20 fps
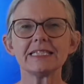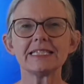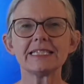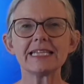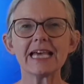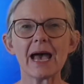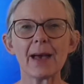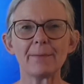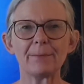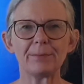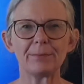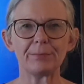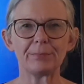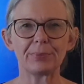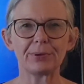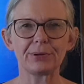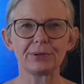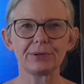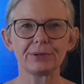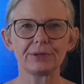damp.
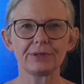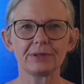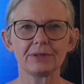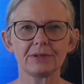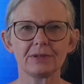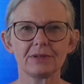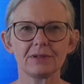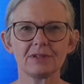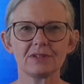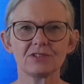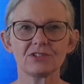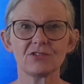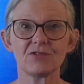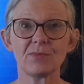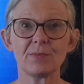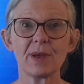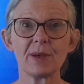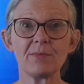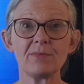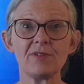So
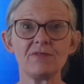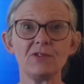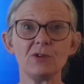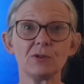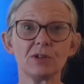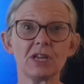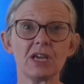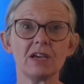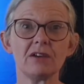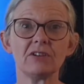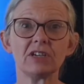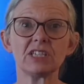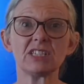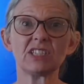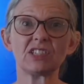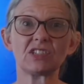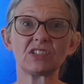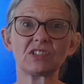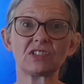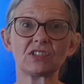remember, if you can hear a
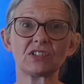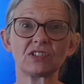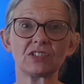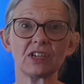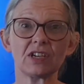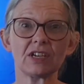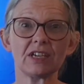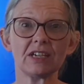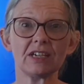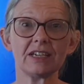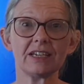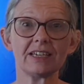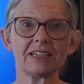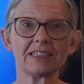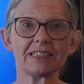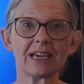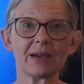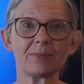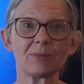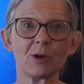s,
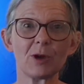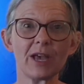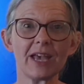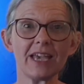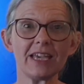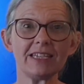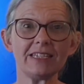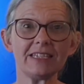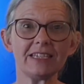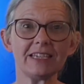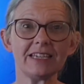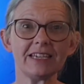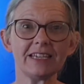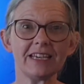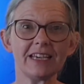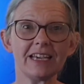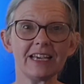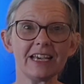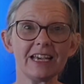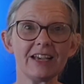tap your head. If
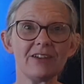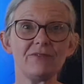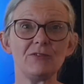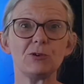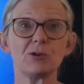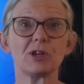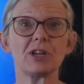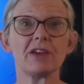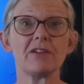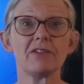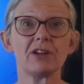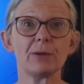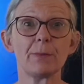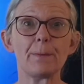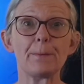you can hear an